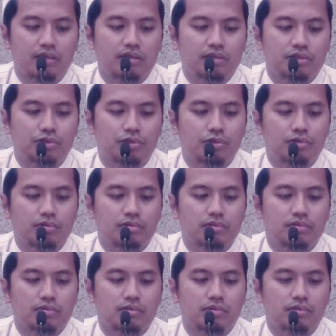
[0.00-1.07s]
So
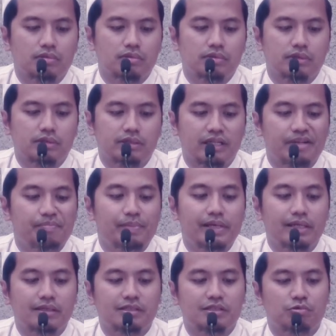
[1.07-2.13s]
that
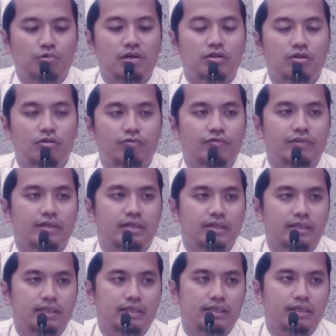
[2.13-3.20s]
means one of
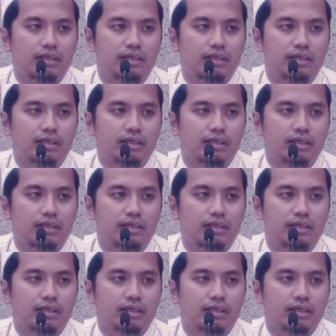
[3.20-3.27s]
the